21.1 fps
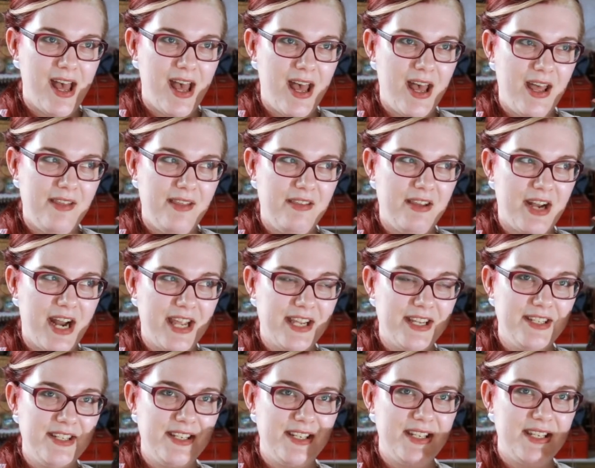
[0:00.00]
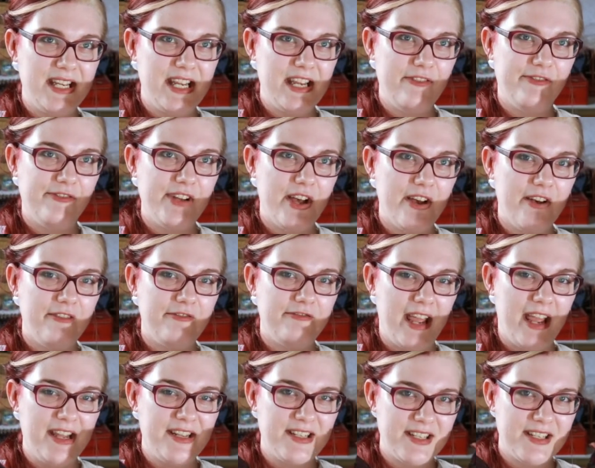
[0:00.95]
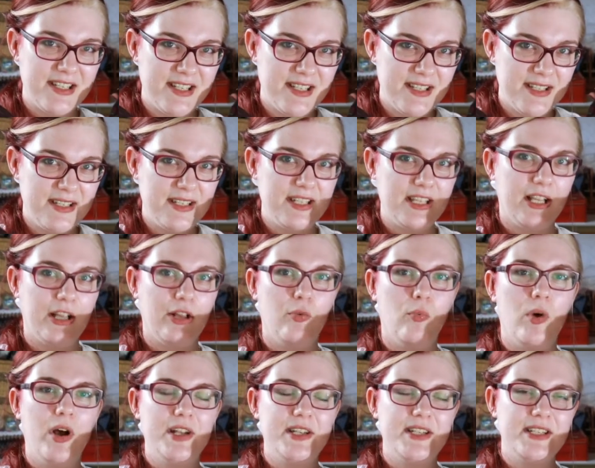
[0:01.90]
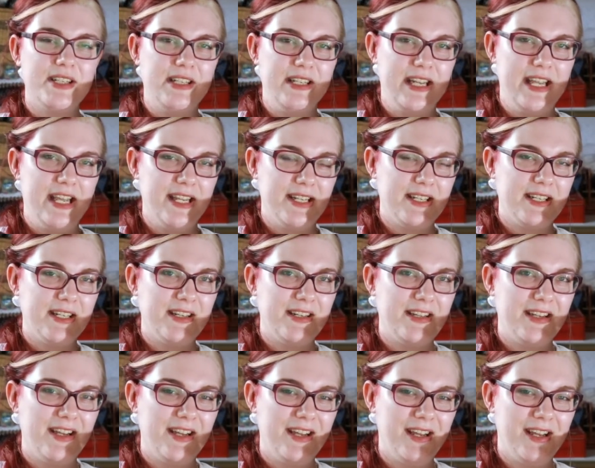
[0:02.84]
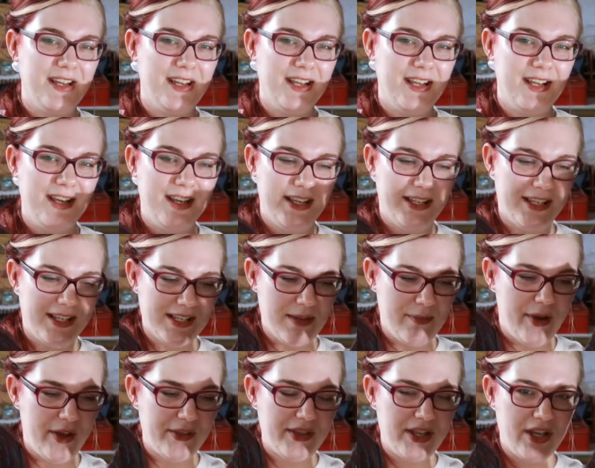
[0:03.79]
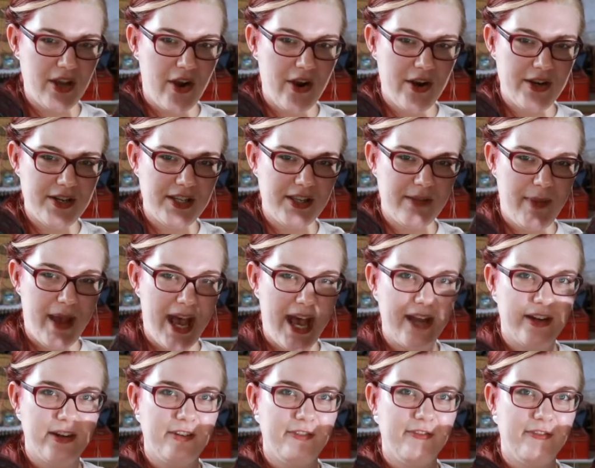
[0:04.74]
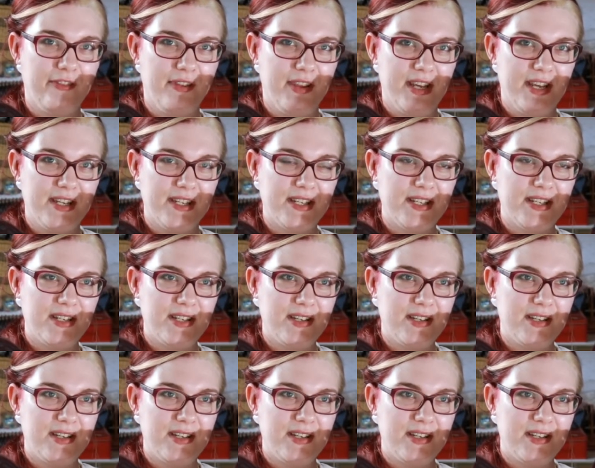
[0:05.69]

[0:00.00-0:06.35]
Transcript: that I conceived of and still want to knit. Because I bought the yarn and the pattern for this